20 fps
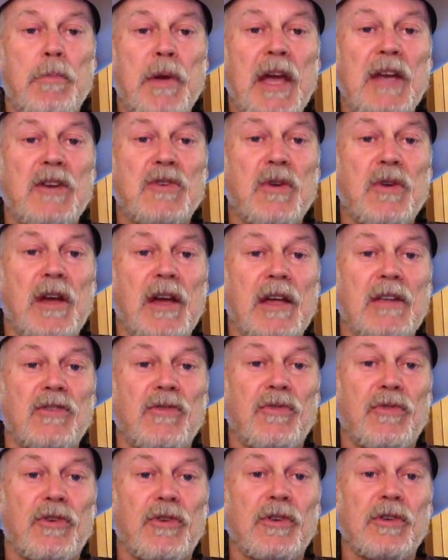
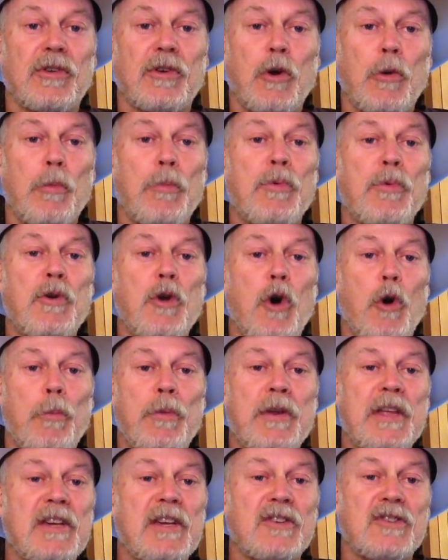Patreons, for no
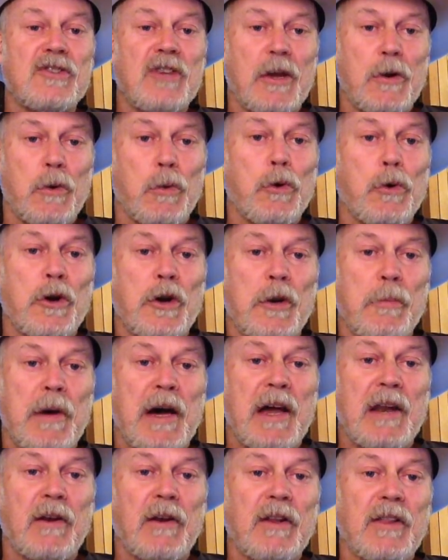nobody has said a word
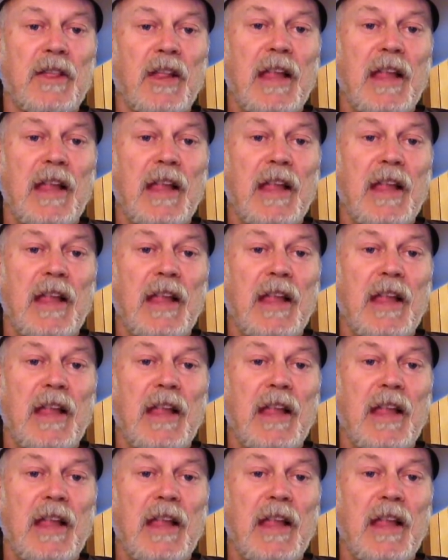about